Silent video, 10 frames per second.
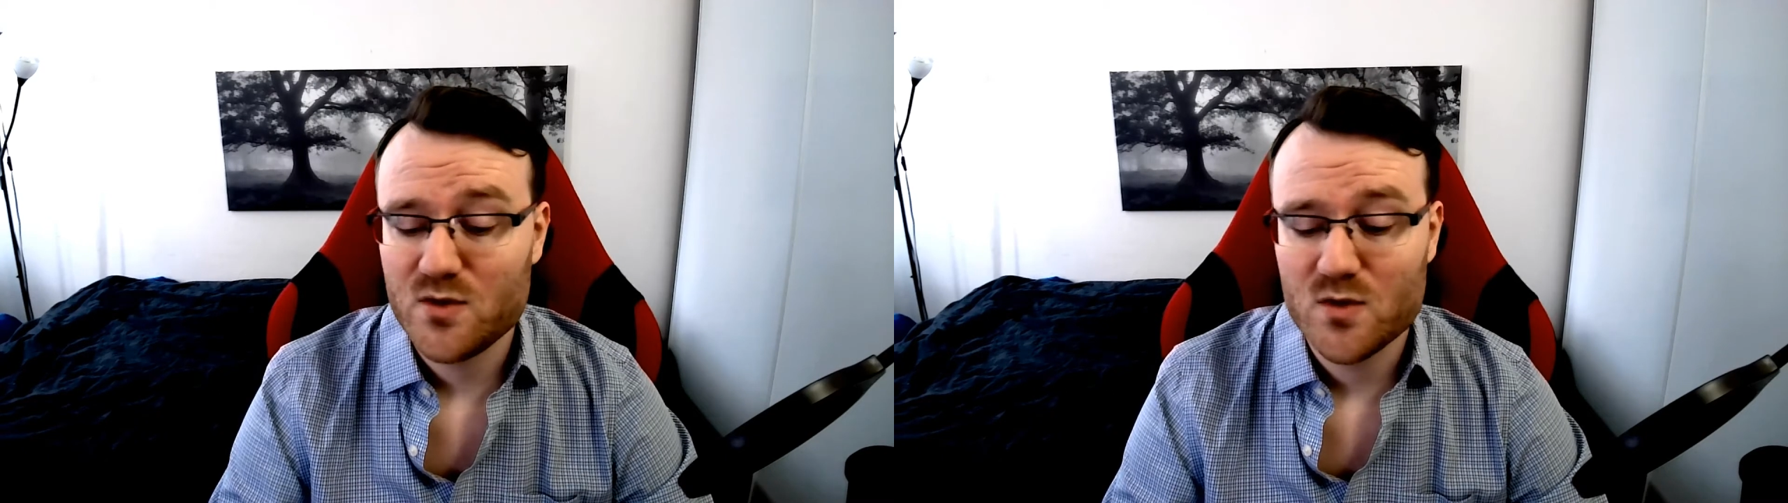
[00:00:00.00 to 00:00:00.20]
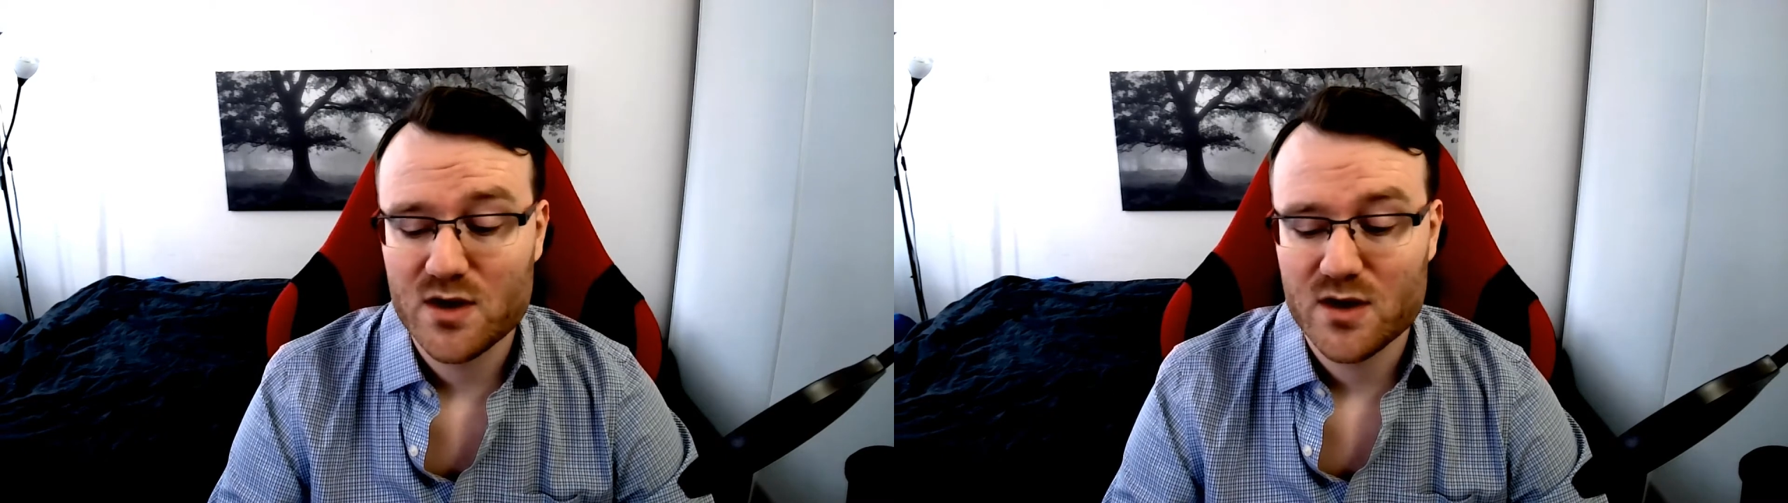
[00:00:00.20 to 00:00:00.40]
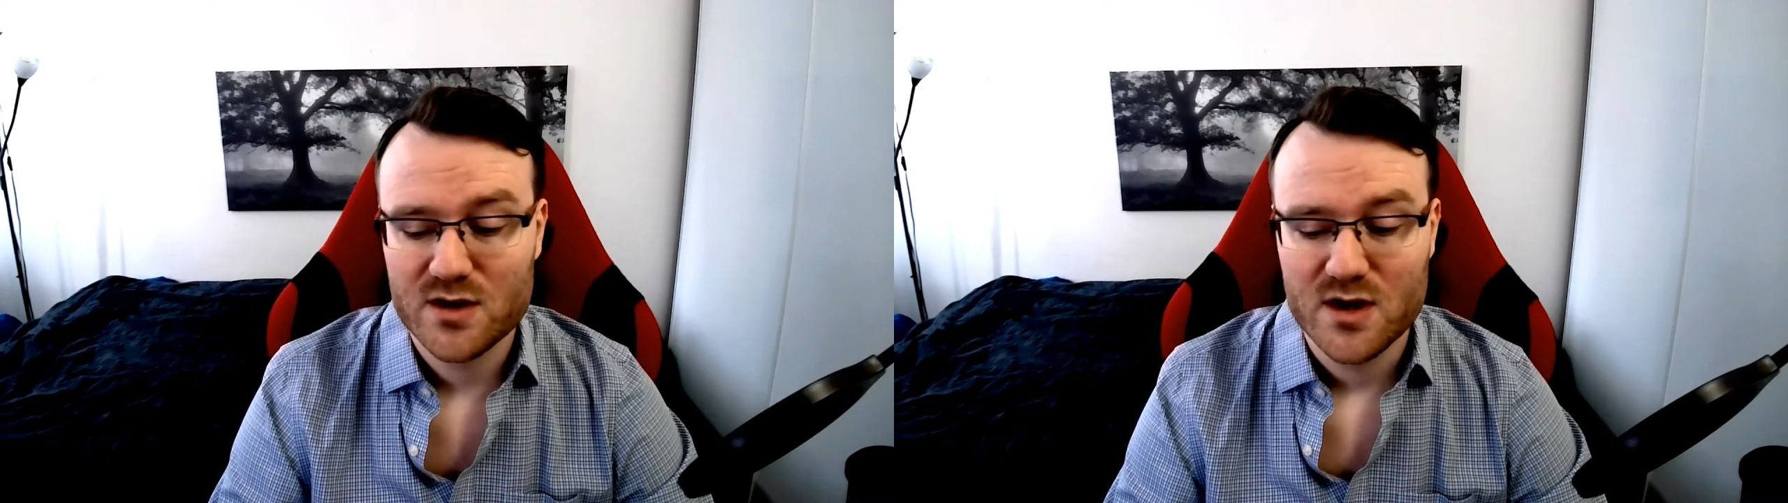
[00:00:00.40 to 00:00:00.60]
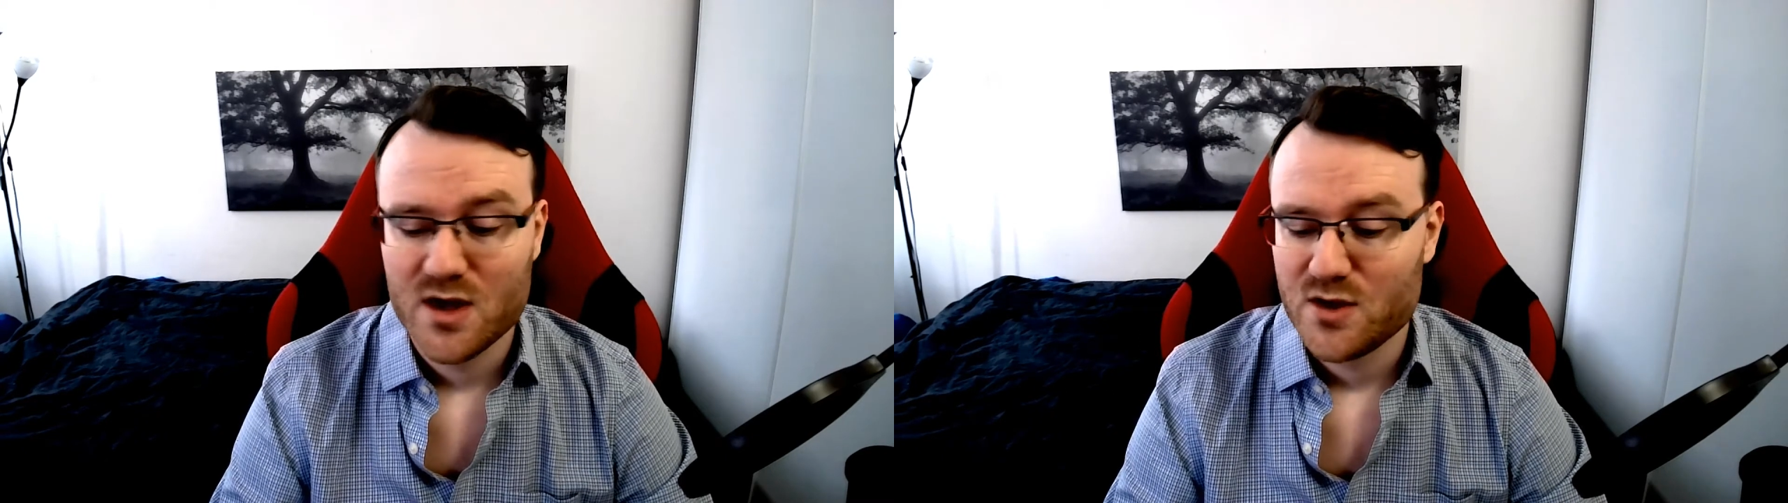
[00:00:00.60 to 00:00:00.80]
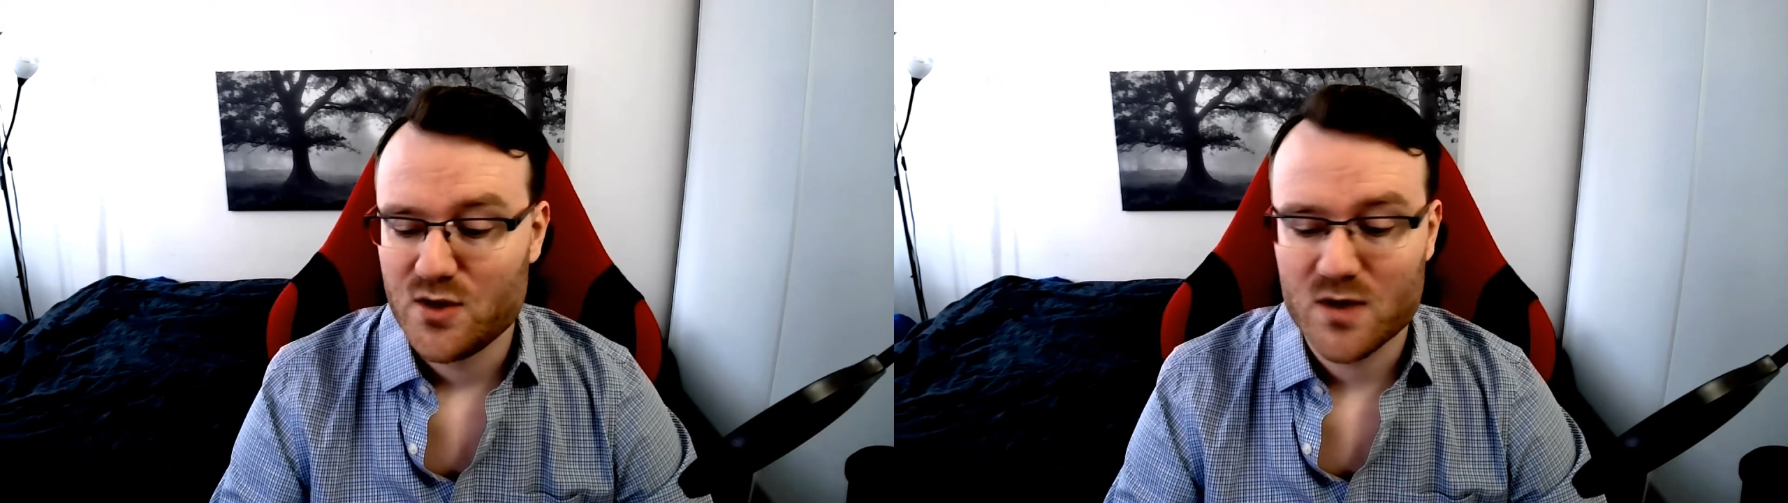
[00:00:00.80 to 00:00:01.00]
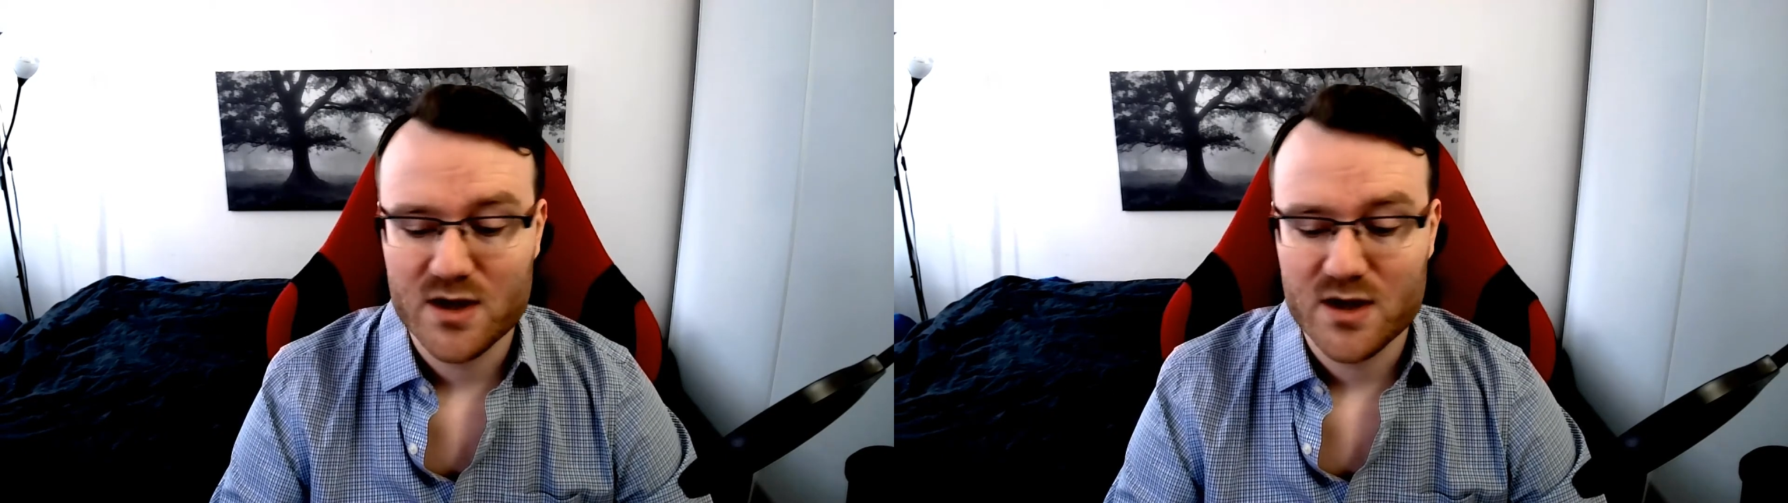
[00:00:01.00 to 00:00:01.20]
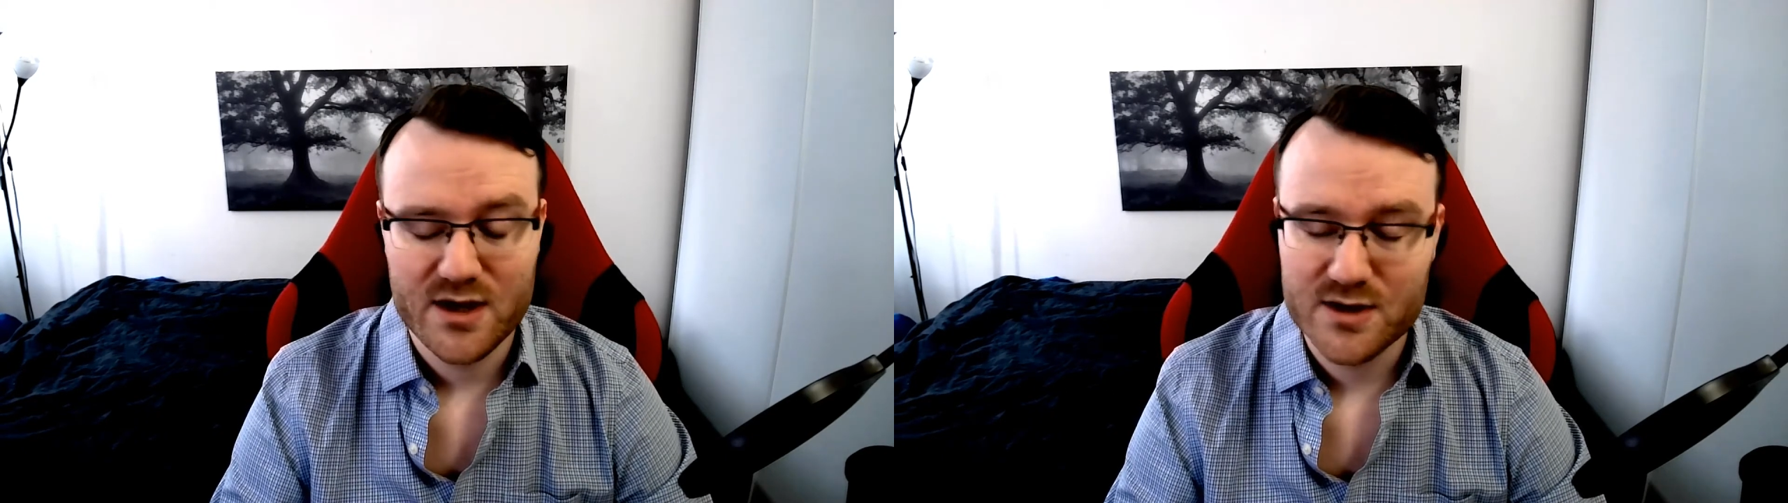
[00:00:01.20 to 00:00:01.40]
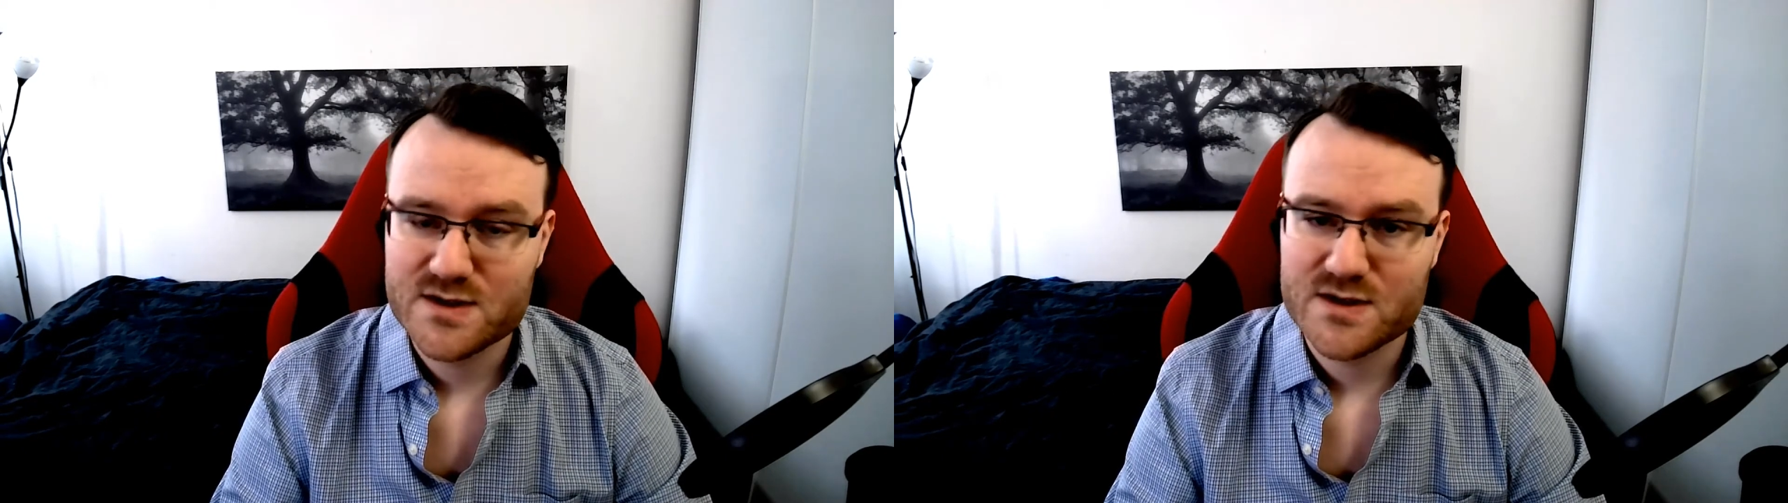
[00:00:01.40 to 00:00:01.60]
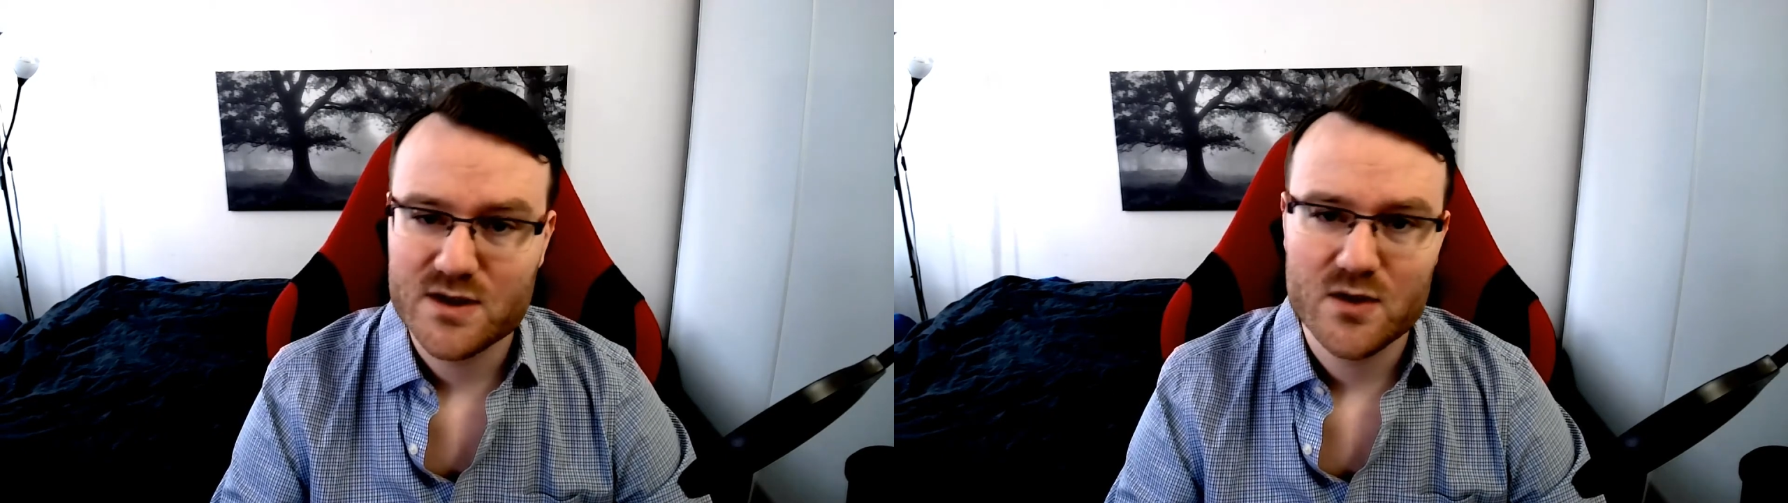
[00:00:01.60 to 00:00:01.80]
are good to go.